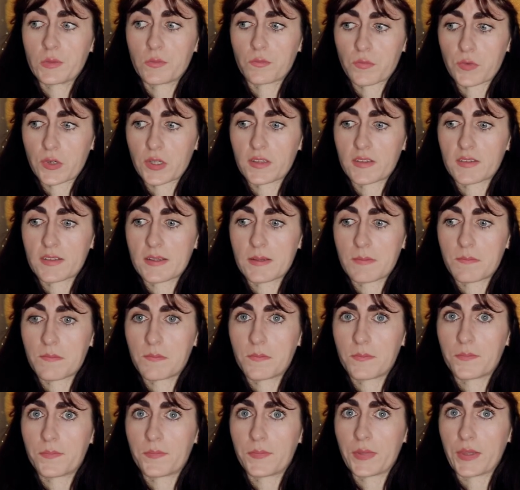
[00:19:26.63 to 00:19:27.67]
really
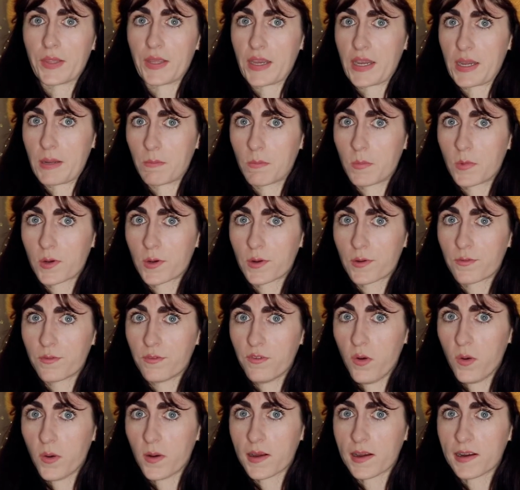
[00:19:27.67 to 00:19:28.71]
blame her
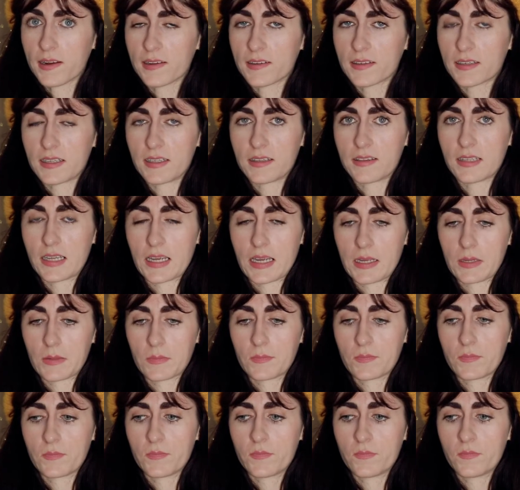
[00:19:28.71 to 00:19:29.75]
for it, in that
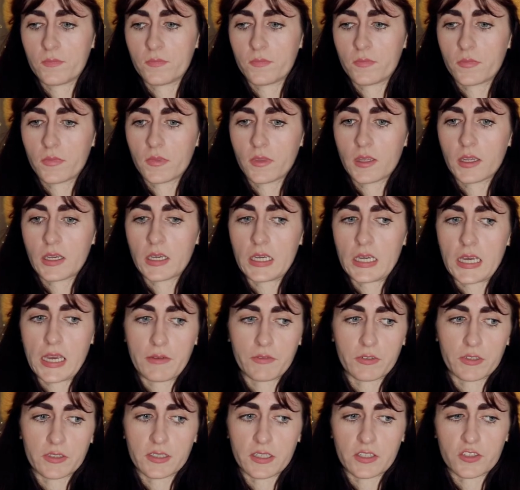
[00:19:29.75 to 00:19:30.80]

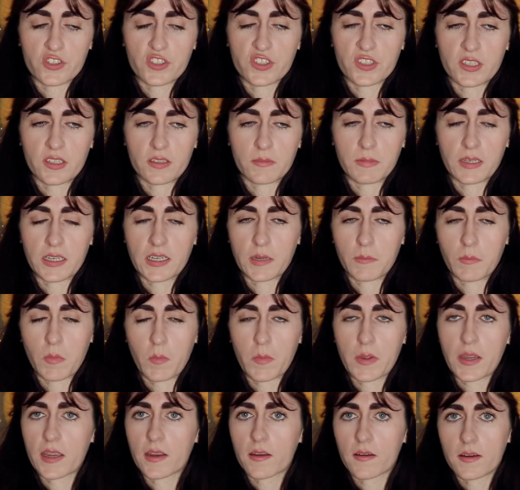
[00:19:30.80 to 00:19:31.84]
ever since she's become a
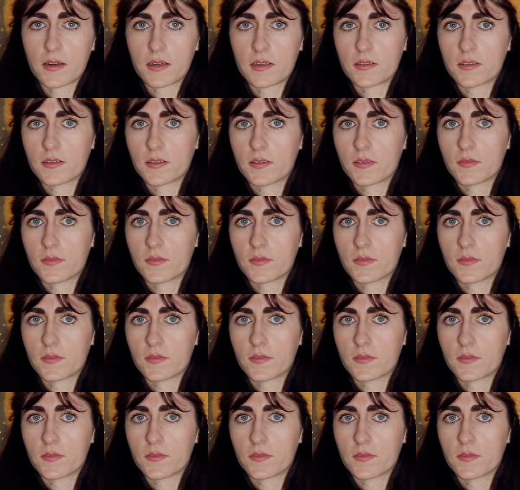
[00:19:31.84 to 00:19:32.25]
parent,